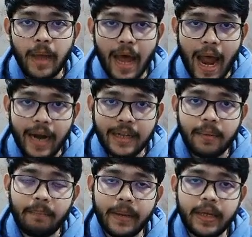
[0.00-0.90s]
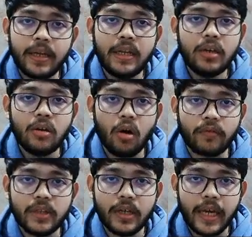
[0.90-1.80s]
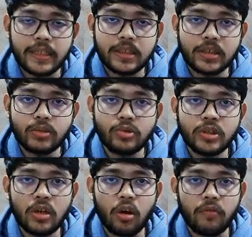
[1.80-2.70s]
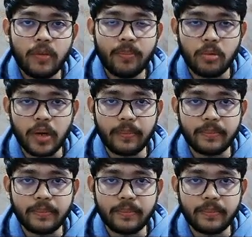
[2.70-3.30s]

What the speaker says: at the beginning of the execution of a program.